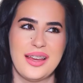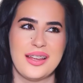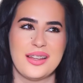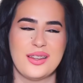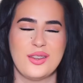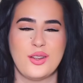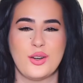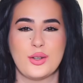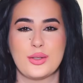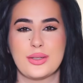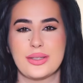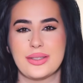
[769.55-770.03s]

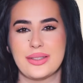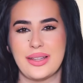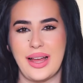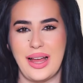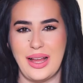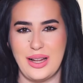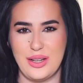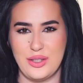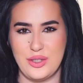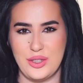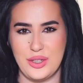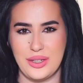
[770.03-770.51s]

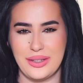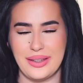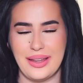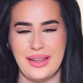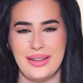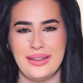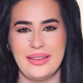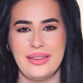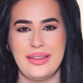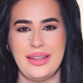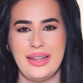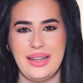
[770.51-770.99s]
nostalgic
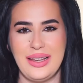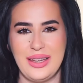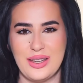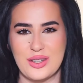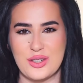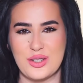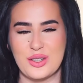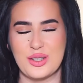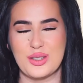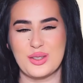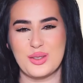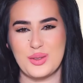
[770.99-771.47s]
and
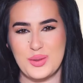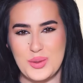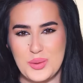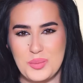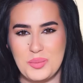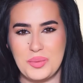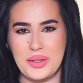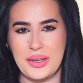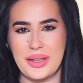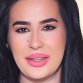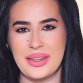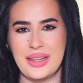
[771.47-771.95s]
delicious, to
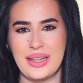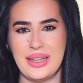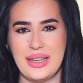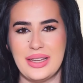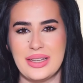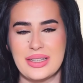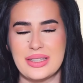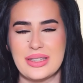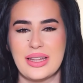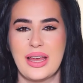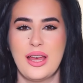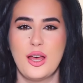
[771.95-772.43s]
me at
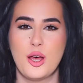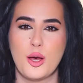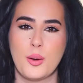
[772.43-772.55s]
least,